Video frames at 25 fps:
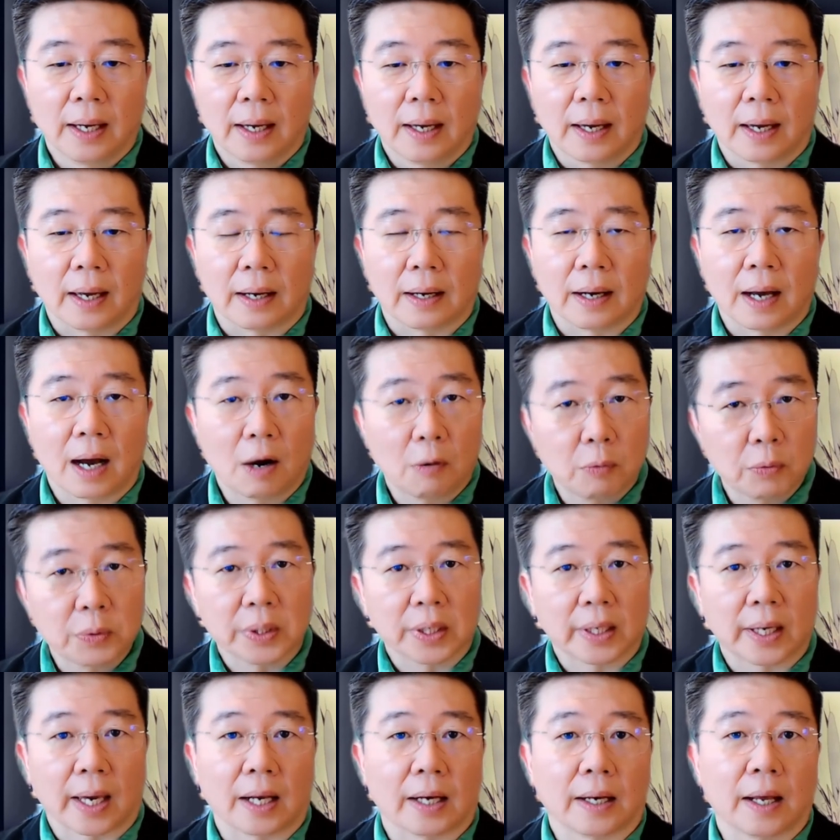and how
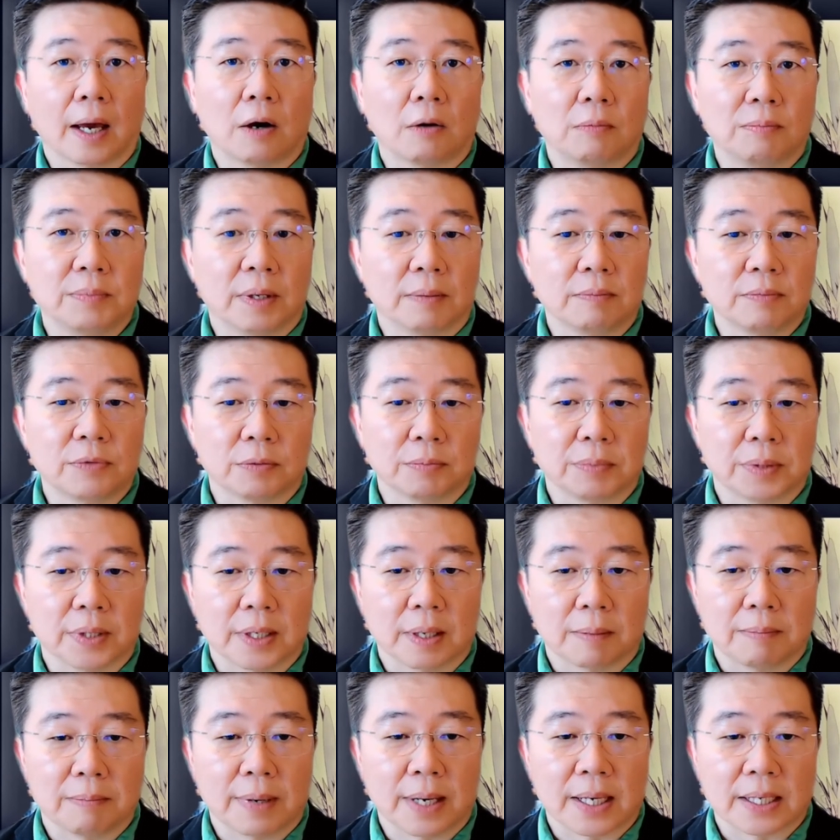we can help them to be
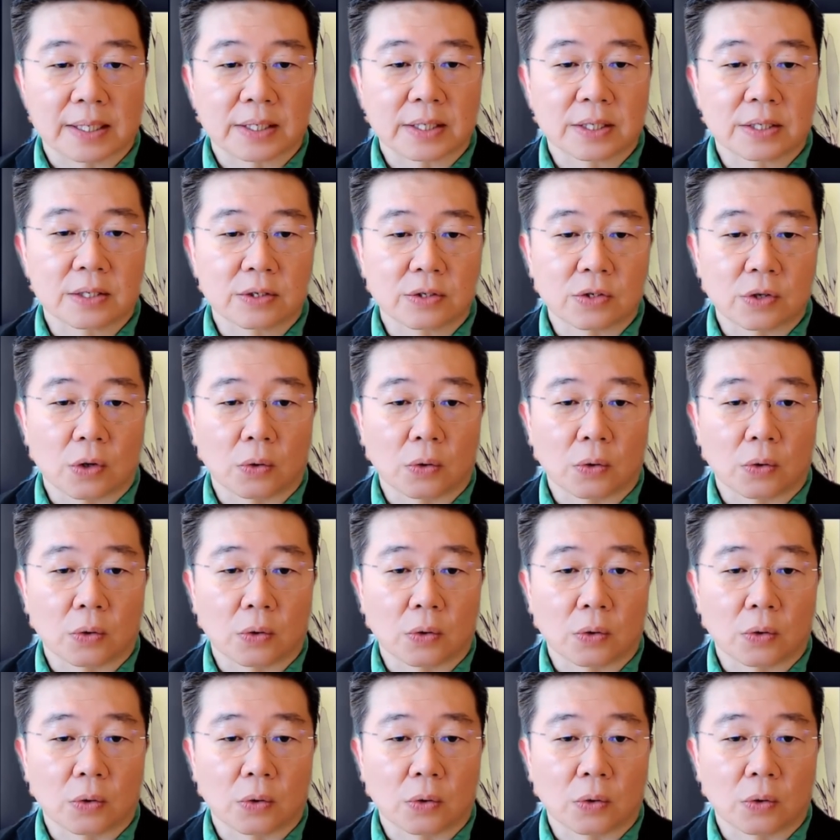their best.